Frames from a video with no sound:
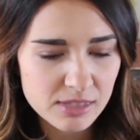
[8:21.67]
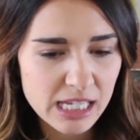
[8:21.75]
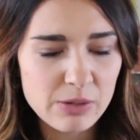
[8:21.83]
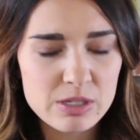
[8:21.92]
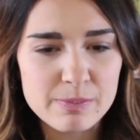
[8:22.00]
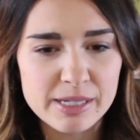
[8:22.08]

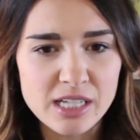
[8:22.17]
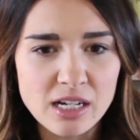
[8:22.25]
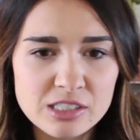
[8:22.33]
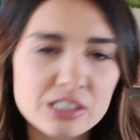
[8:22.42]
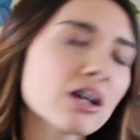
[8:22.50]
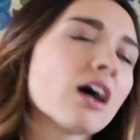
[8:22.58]
Anyways, my
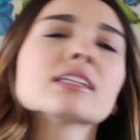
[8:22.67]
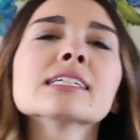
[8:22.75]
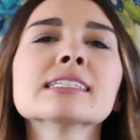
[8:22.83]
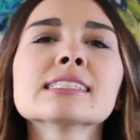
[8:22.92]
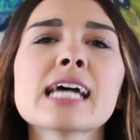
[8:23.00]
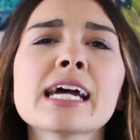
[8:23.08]
doctor called
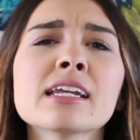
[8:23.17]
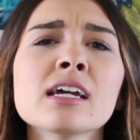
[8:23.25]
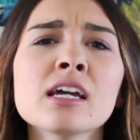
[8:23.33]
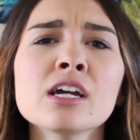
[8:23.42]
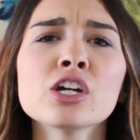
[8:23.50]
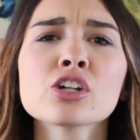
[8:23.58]
and said,
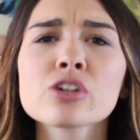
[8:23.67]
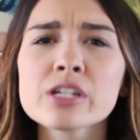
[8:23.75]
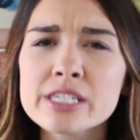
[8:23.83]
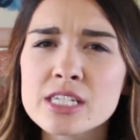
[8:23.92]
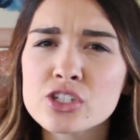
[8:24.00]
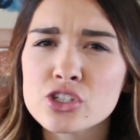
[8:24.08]

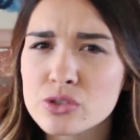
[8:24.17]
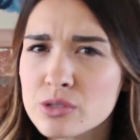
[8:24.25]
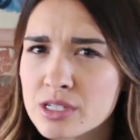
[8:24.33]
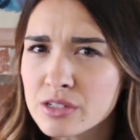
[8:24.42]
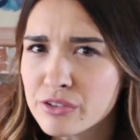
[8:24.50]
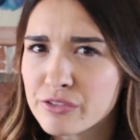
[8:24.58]
Krista, do you
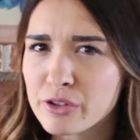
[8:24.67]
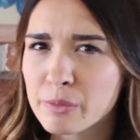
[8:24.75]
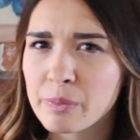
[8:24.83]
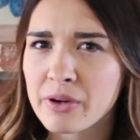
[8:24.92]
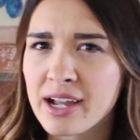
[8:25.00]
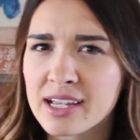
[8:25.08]
still feel
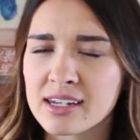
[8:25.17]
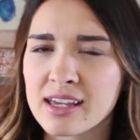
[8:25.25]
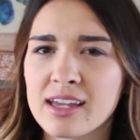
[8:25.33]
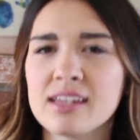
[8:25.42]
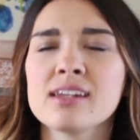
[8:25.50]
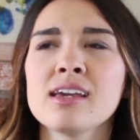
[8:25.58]

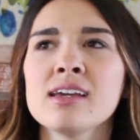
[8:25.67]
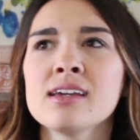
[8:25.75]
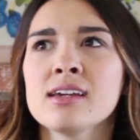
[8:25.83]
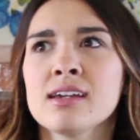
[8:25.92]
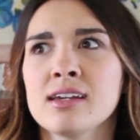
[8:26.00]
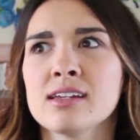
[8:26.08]
pregnant?
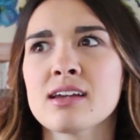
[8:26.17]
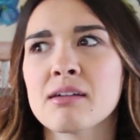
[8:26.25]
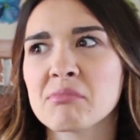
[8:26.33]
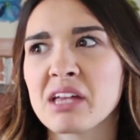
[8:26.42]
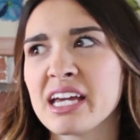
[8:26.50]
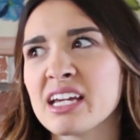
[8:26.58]
And
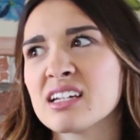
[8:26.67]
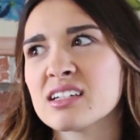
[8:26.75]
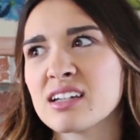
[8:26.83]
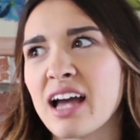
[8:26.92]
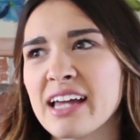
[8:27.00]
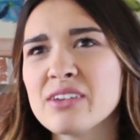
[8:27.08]
I'm like,
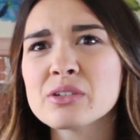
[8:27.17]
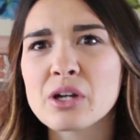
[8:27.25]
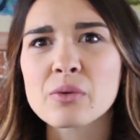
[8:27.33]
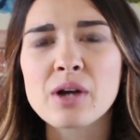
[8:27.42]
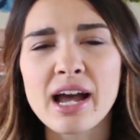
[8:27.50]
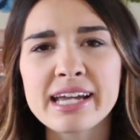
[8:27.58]
I don't
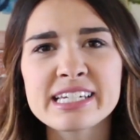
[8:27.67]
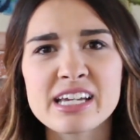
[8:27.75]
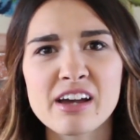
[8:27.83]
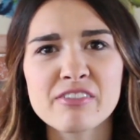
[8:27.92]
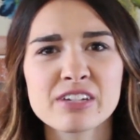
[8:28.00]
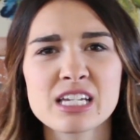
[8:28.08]
know, kind
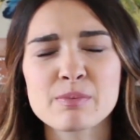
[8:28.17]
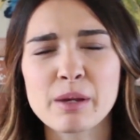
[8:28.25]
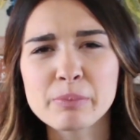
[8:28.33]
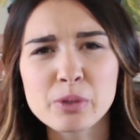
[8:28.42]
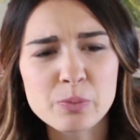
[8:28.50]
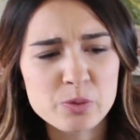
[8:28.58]
of, because my
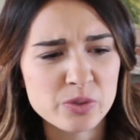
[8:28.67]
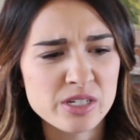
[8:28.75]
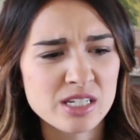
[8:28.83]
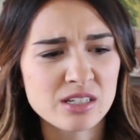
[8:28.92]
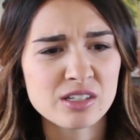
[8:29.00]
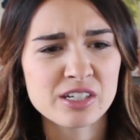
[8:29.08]
boobs were
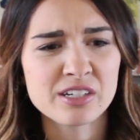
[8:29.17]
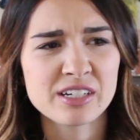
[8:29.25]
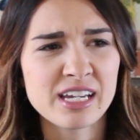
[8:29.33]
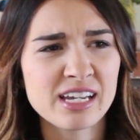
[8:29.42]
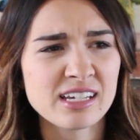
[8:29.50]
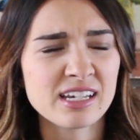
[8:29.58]
still
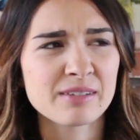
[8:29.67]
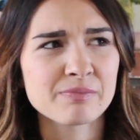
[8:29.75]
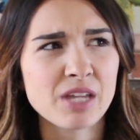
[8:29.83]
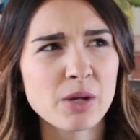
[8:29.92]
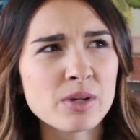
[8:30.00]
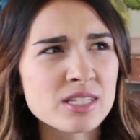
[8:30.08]
hurting, and
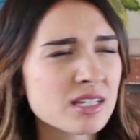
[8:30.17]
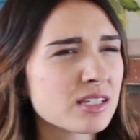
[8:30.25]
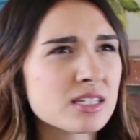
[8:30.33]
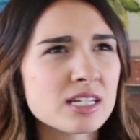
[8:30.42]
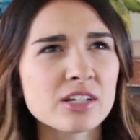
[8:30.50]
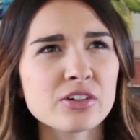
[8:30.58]
I wasn't
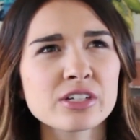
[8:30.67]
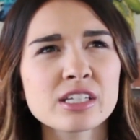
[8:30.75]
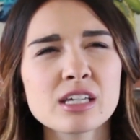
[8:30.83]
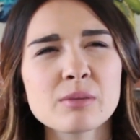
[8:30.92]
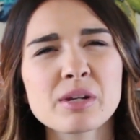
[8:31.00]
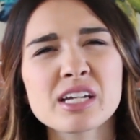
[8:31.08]
sick or
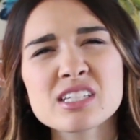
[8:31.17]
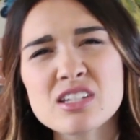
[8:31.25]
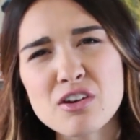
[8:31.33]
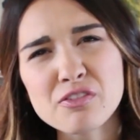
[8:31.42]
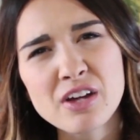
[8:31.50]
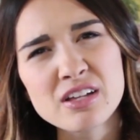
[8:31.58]
anything, but I
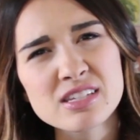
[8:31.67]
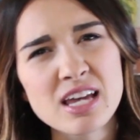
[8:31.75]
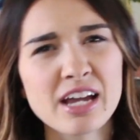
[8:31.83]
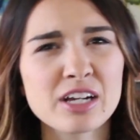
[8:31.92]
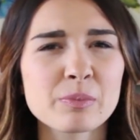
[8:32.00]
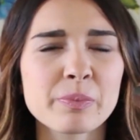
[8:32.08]
still felt
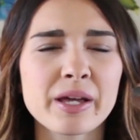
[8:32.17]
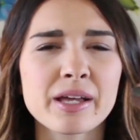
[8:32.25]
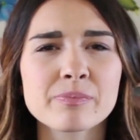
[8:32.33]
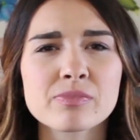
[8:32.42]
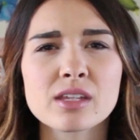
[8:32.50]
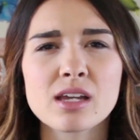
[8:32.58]
tired, but
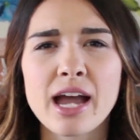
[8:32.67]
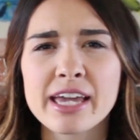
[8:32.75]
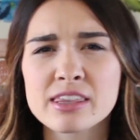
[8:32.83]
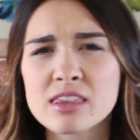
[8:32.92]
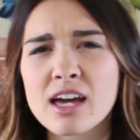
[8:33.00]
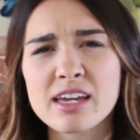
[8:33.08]

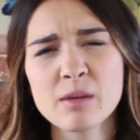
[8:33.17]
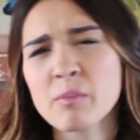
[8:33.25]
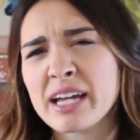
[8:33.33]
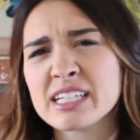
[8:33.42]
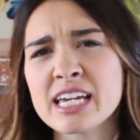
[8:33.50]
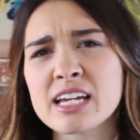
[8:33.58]
I thought it
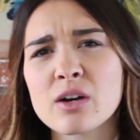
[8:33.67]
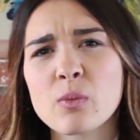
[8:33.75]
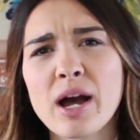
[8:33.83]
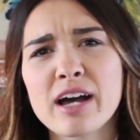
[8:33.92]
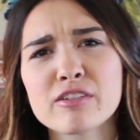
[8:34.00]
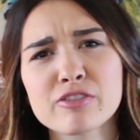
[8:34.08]
might take a
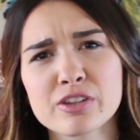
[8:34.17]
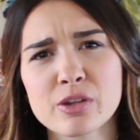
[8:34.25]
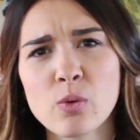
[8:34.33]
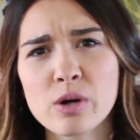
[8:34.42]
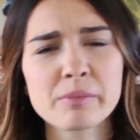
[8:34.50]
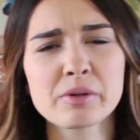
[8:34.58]
while for the
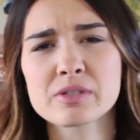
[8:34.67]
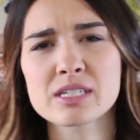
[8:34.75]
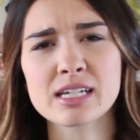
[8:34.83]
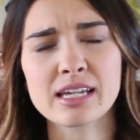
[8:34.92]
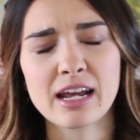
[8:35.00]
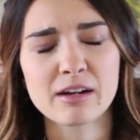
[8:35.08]
hormones
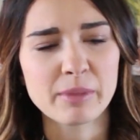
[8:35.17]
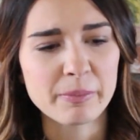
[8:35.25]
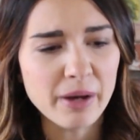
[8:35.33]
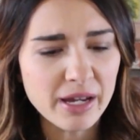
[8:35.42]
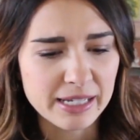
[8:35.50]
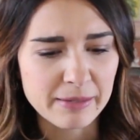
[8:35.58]
to get out of my
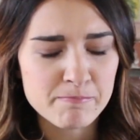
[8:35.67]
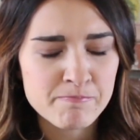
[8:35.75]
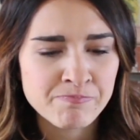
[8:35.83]
body.